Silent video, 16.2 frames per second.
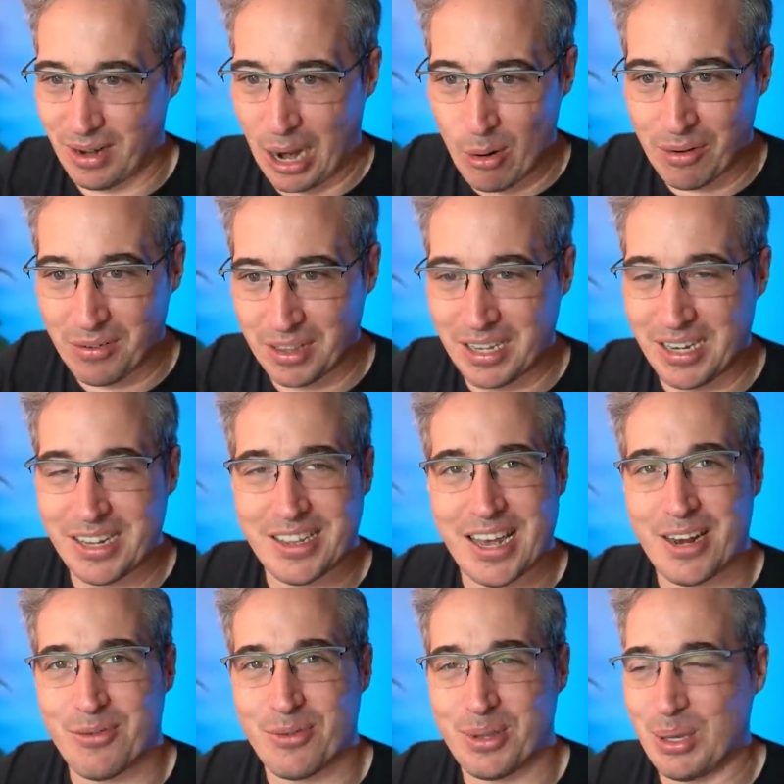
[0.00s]
however they did
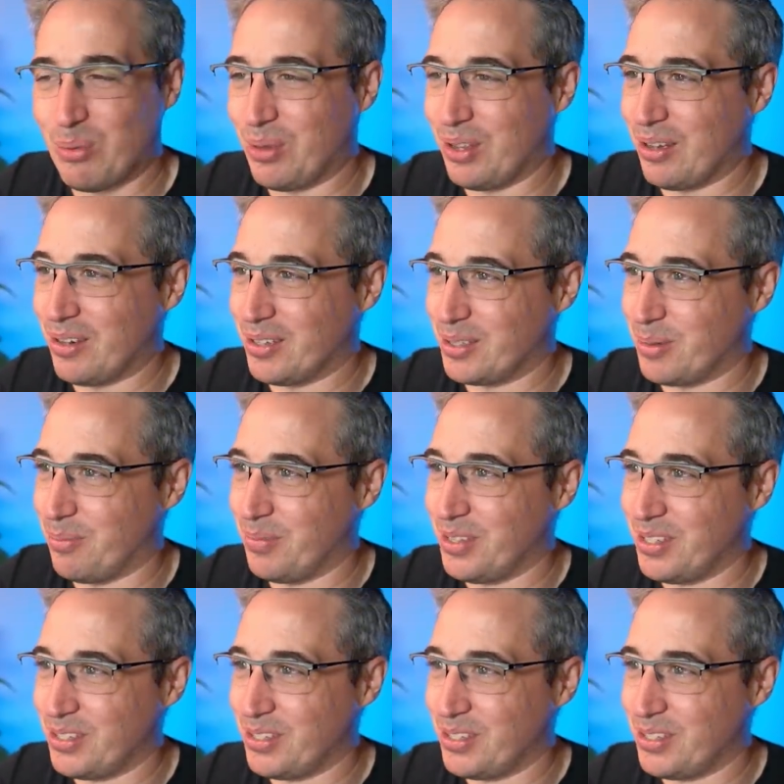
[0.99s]
that, really, really awesome.